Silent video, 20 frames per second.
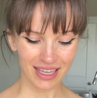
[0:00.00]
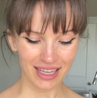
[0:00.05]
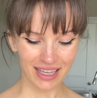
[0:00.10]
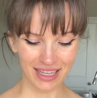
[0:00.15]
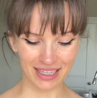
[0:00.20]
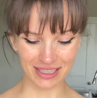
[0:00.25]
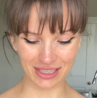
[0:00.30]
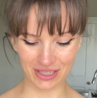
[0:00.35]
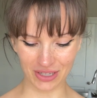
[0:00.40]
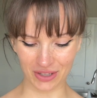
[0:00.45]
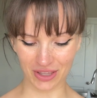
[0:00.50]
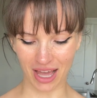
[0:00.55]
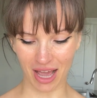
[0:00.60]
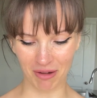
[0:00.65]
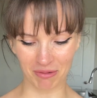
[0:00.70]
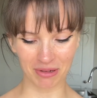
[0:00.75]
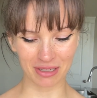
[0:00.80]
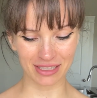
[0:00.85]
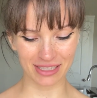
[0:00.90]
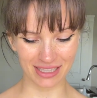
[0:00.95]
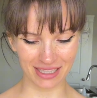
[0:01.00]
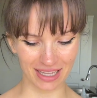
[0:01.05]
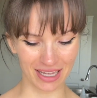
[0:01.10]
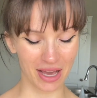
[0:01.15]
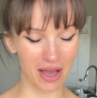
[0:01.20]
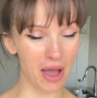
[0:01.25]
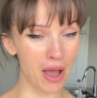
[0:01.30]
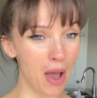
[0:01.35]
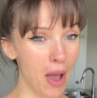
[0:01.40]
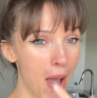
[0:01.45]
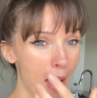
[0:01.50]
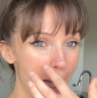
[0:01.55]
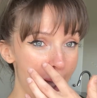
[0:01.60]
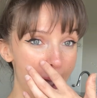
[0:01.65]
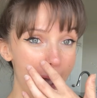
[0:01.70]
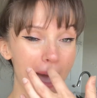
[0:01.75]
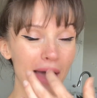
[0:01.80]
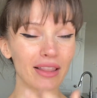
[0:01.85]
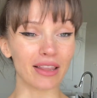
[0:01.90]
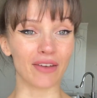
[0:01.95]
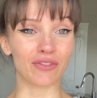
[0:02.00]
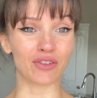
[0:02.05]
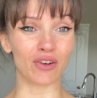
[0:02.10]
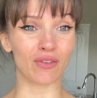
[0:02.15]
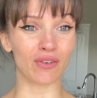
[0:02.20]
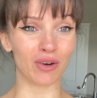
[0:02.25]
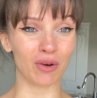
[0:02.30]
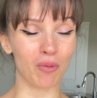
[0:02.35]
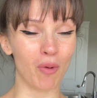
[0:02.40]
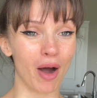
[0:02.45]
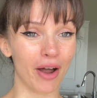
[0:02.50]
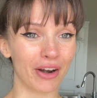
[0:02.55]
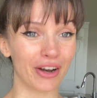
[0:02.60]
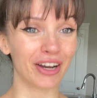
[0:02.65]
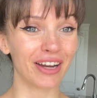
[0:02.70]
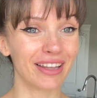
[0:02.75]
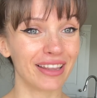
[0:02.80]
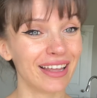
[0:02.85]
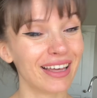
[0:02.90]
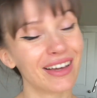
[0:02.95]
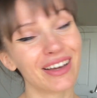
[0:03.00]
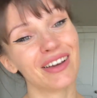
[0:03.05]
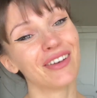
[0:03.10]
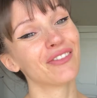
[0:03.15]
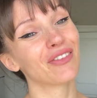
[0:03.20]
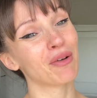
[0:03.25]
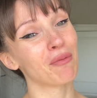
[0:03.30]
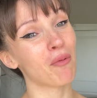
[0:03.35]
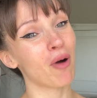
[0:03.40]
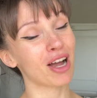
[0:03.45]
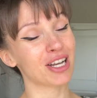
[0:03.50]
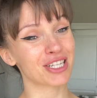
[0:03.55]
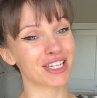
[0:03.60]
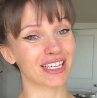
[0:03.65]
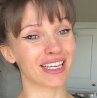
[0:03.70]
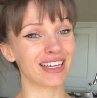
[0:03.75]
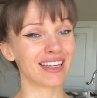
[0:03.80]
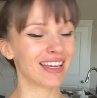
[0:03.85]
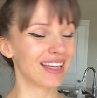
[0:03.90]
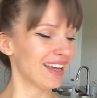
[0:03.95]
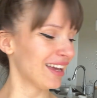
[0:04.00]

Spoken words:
And so that was the leftover water from washing it.